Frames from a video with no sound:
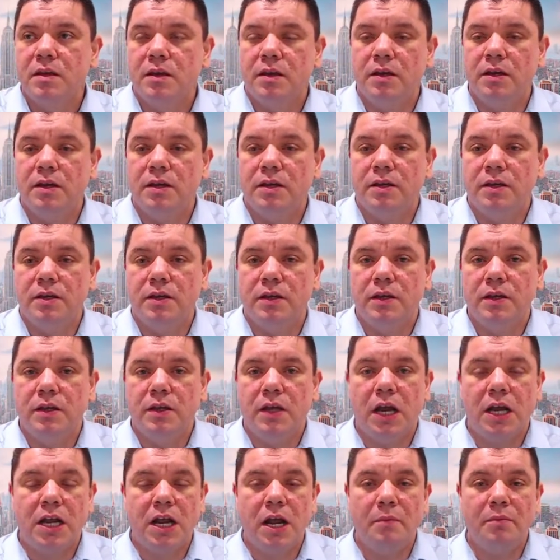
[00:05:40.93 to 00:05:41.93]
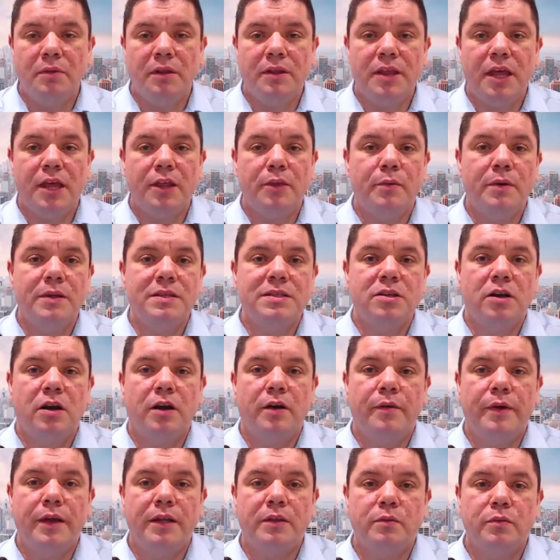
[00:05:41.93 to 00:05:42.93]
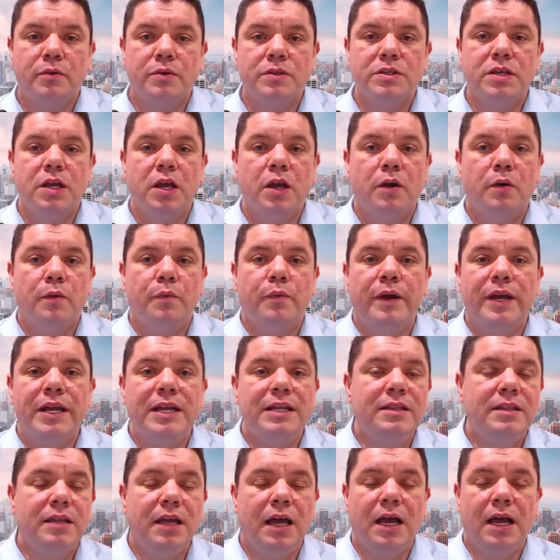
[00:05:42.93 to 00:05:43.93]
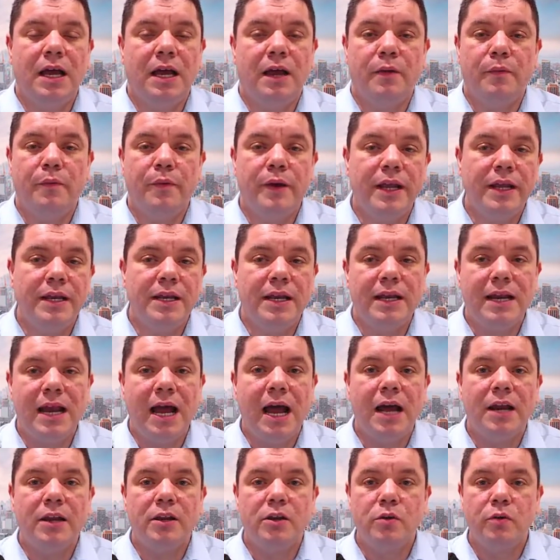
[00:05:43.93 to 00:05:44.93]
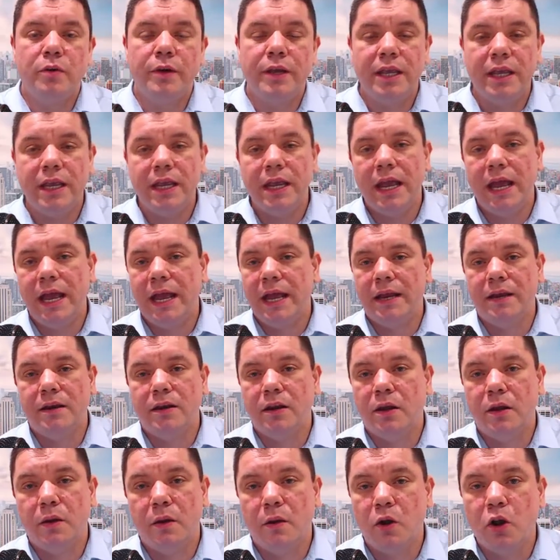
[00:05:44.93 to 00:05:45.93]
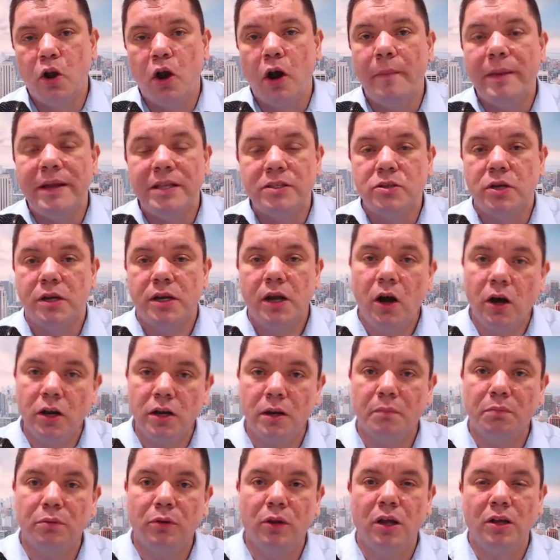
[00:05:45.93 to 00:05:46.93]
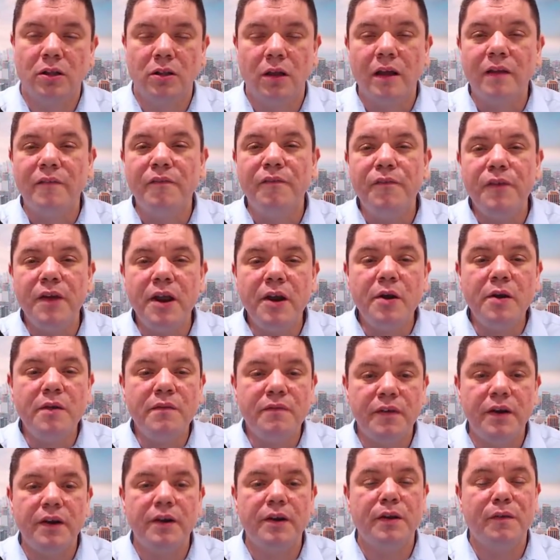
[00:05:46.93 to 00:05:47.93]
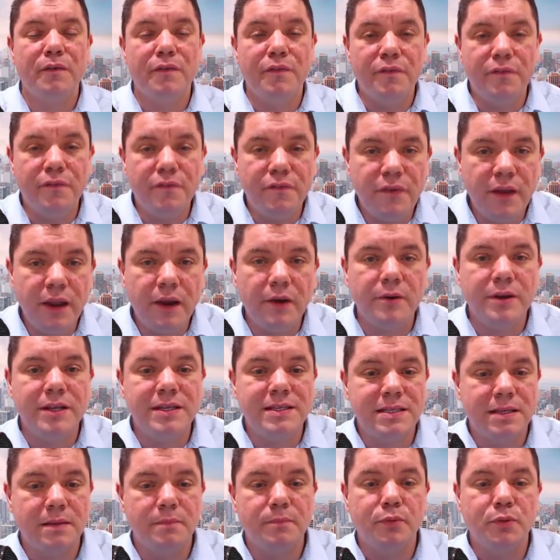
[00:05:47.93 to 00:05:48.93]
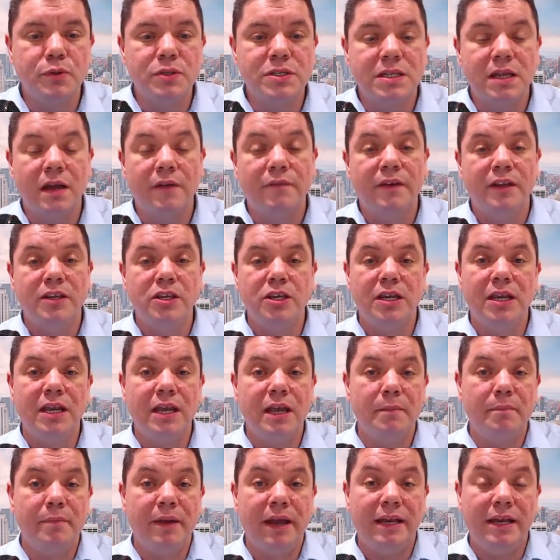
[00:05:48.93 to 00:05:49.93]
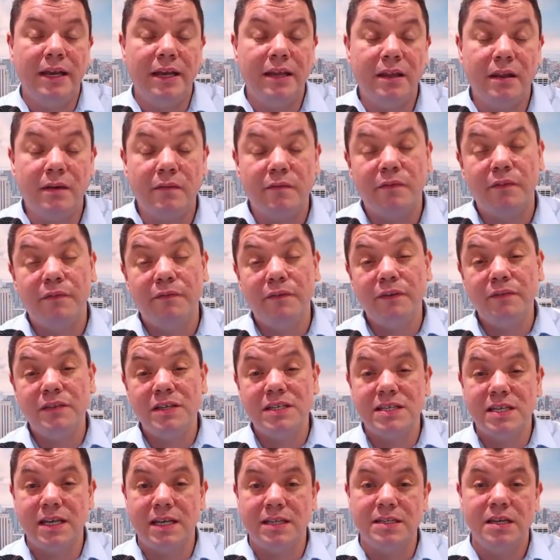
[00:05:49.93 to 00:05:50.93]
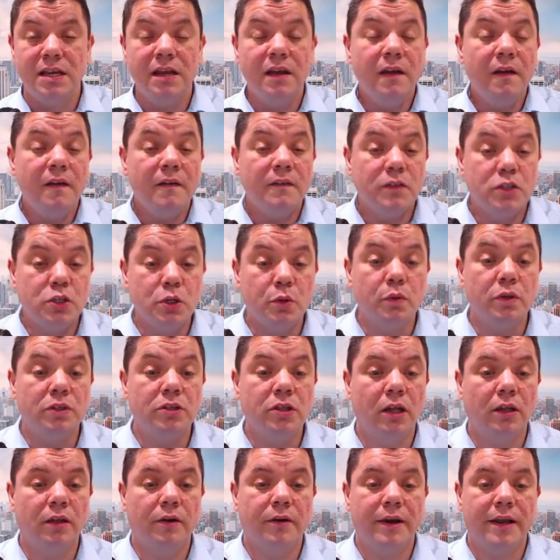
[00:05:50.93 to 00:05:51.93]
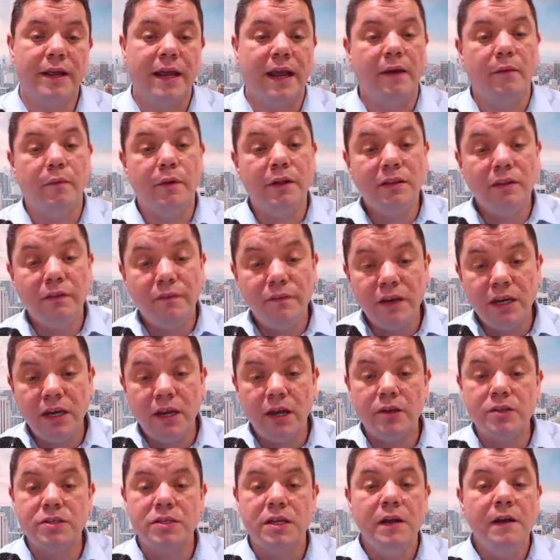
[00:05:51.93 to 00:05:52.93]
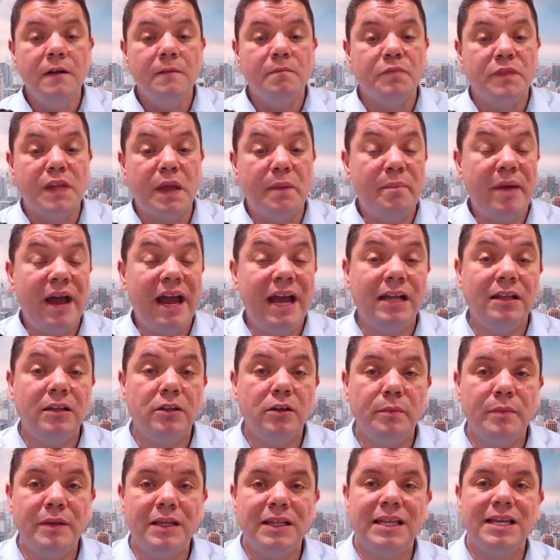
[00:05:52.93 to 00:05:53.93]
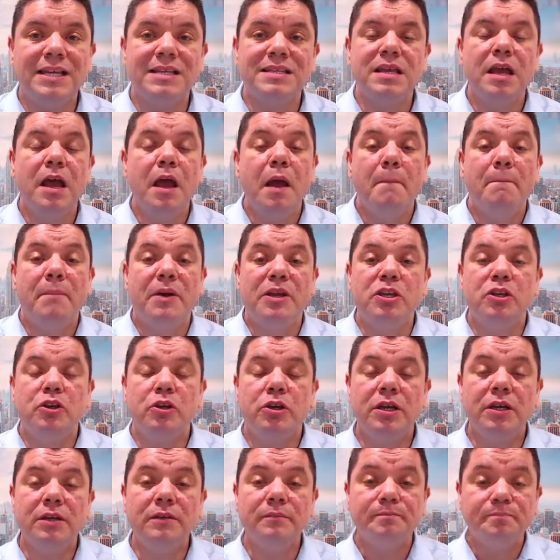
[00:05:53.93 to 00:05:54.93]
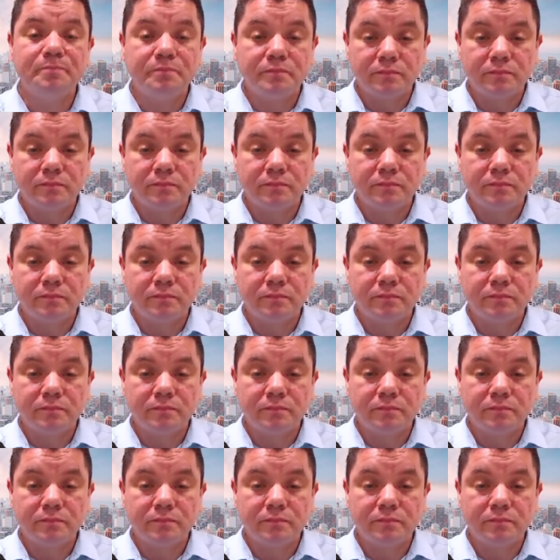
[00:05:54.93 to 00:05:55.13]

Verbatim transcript: uh, a couple of the other ones that I read was read uh, read an article here and comment on it on a blog. Like very, very, very simple stuff, and you can get paid anything from fifty cents to a dollar, okay? With the videos, they pay a little bit less, but you can